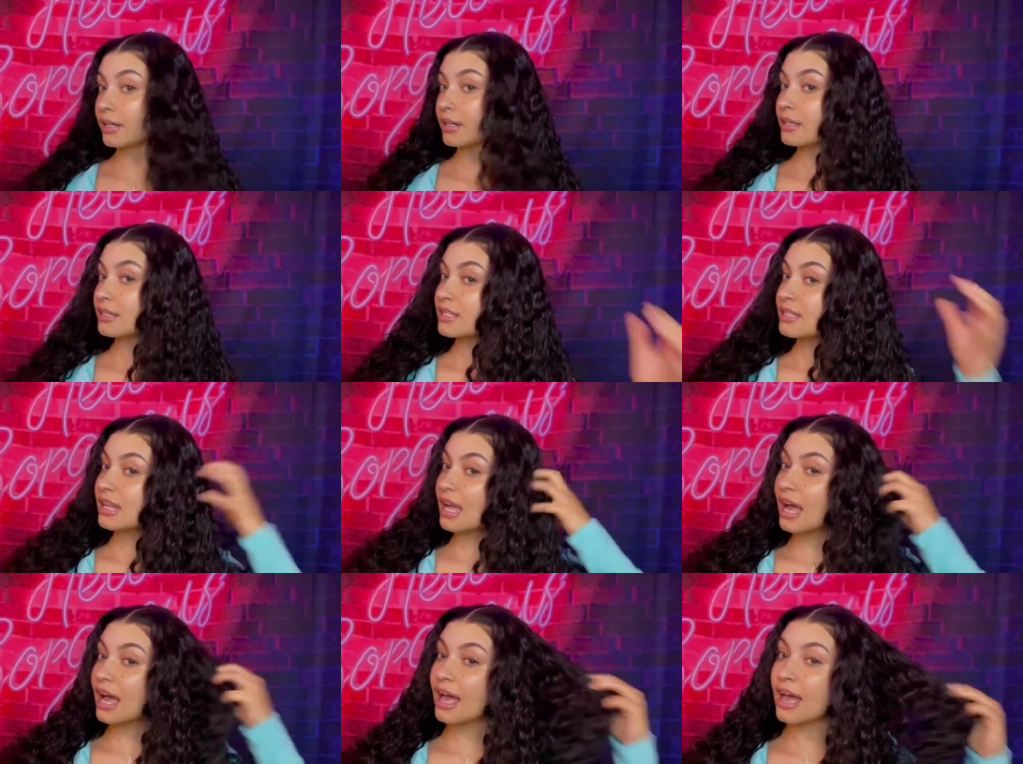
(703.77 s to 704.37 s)
It's
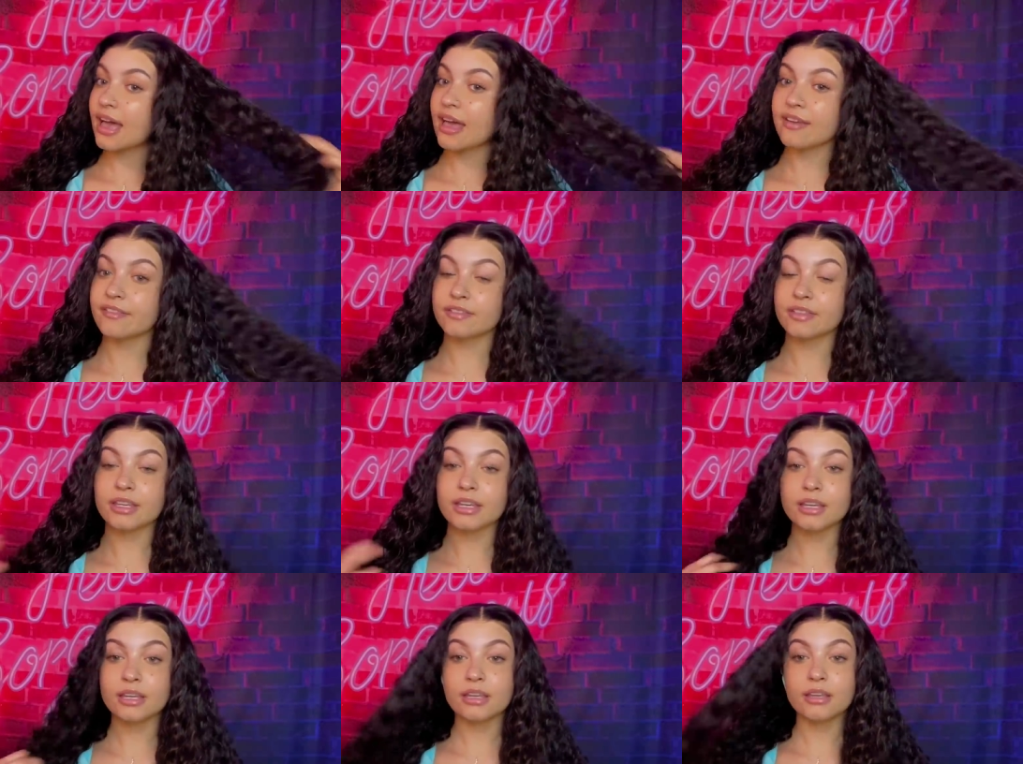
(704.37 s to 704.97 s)
not
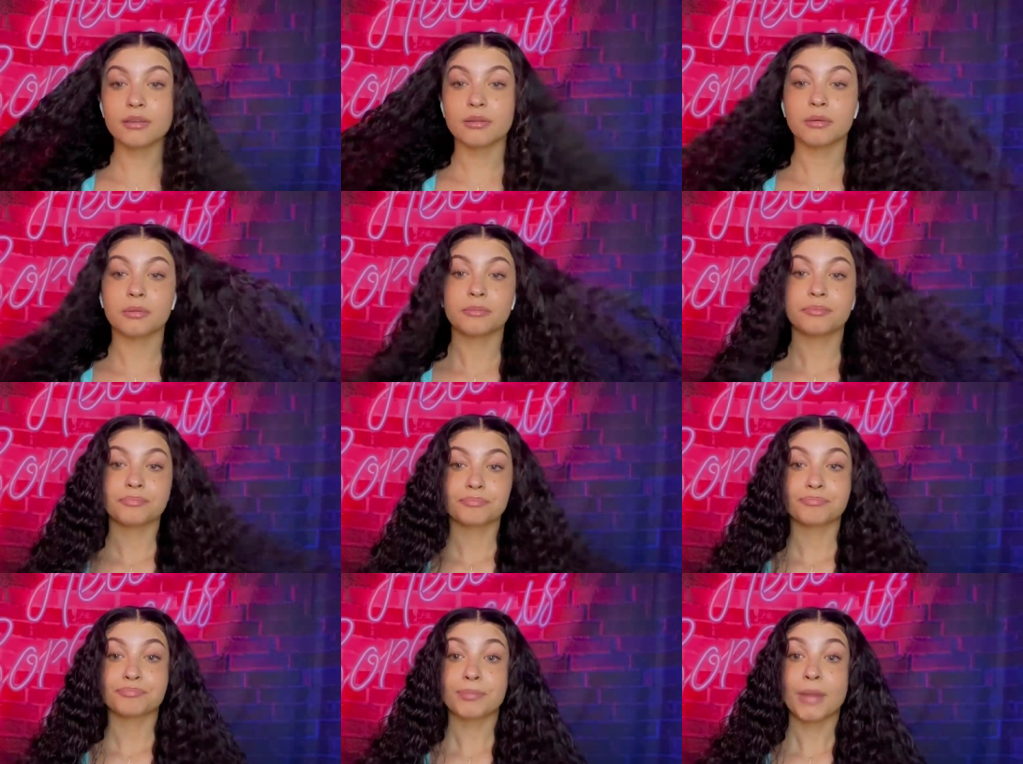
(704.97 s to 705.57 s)
heavy
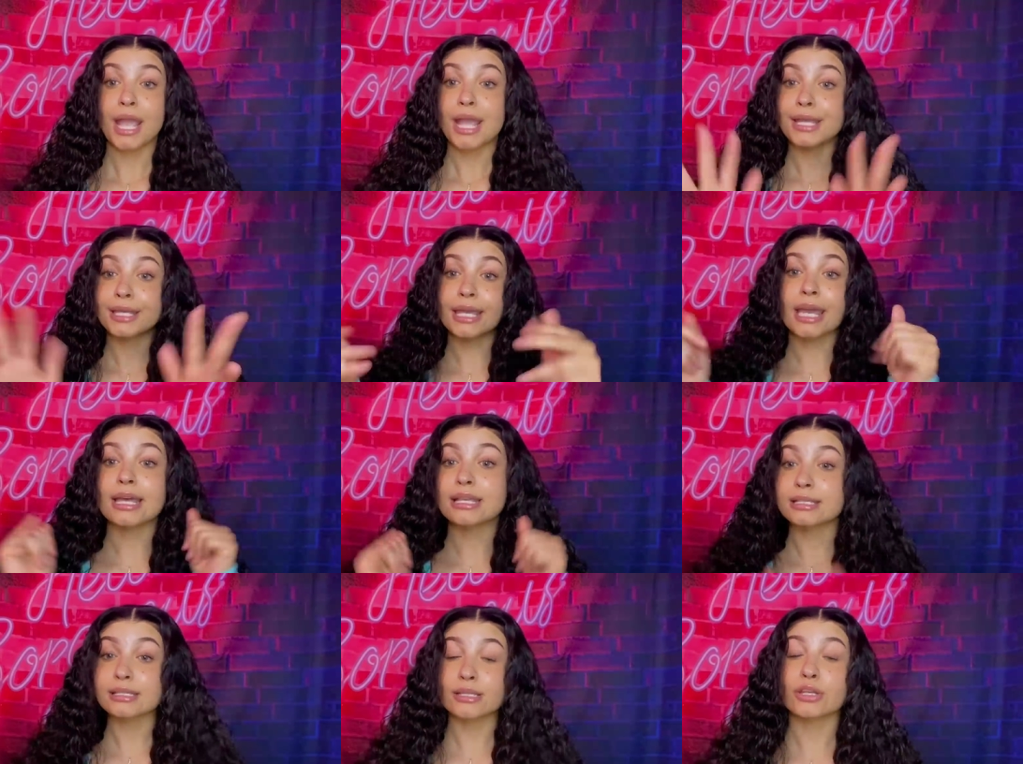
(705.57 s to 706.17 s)

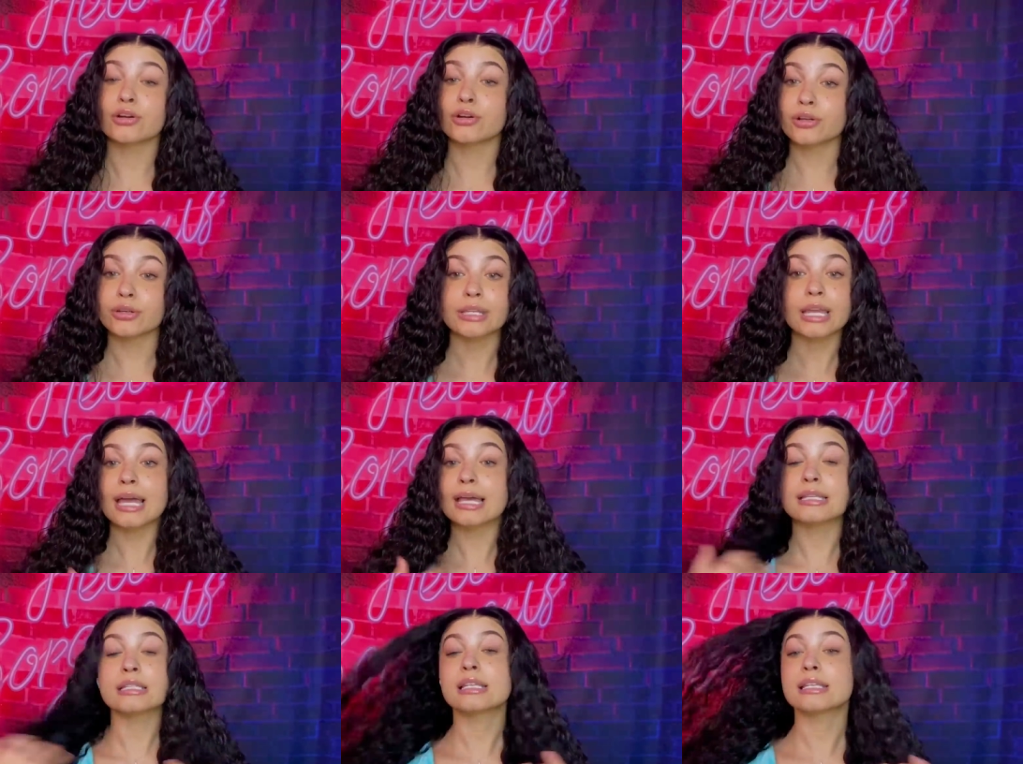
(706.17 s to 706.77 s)
yes girl
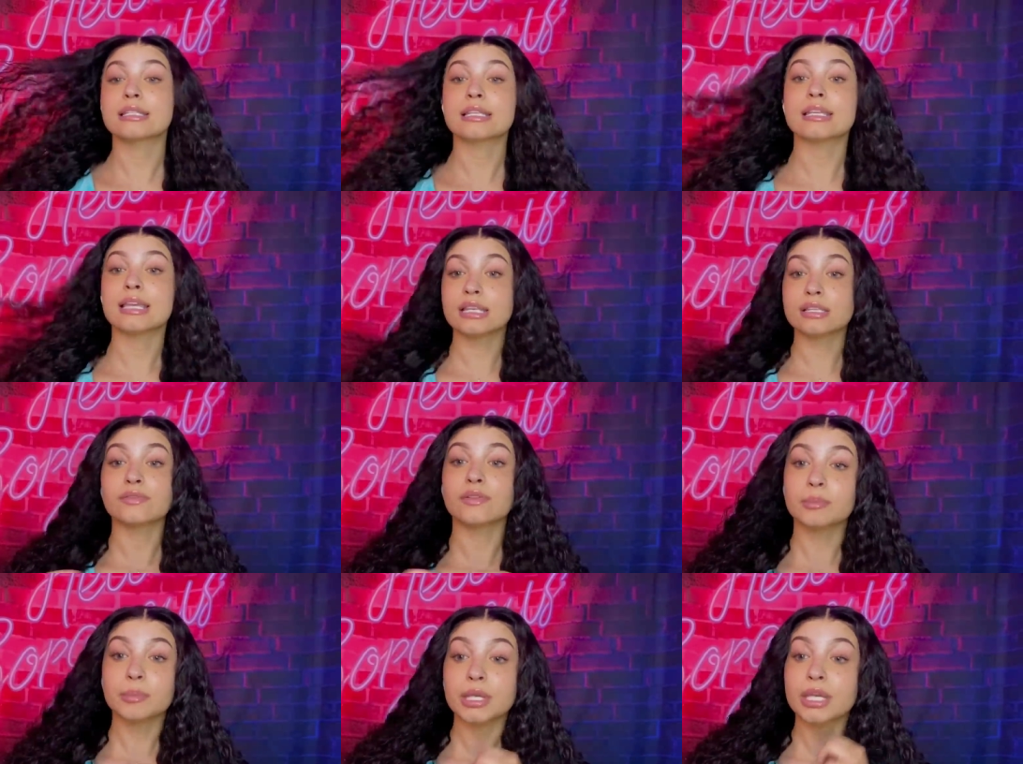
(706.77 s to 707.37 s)
yes it's a yes
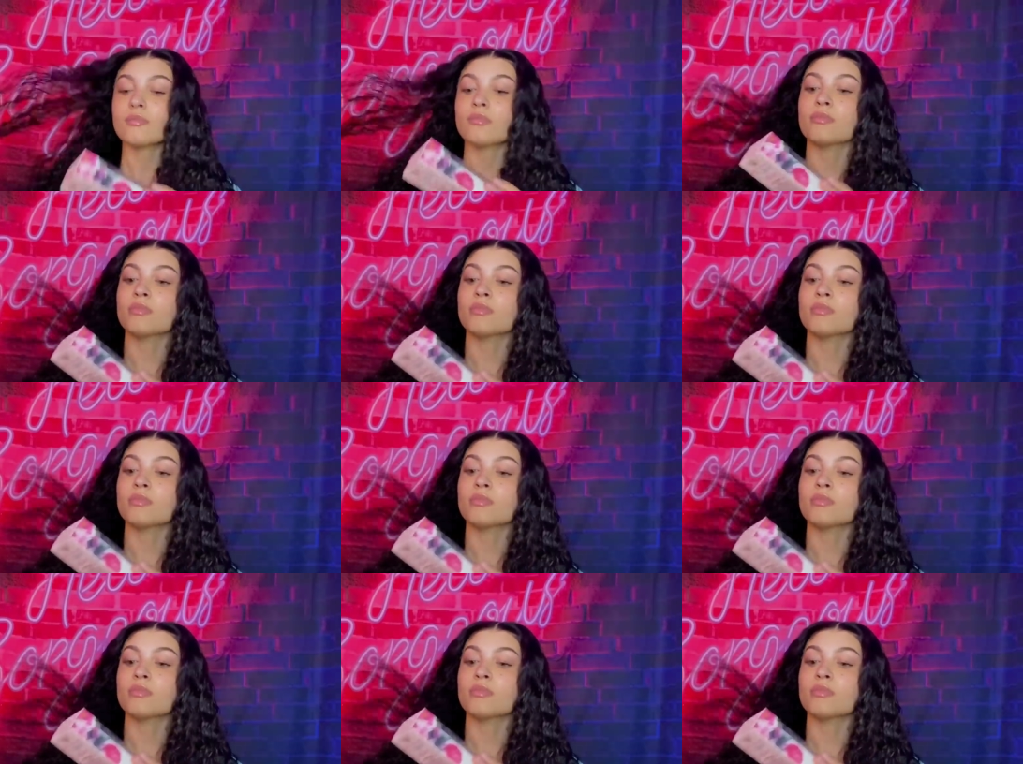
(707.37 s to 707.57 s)
for me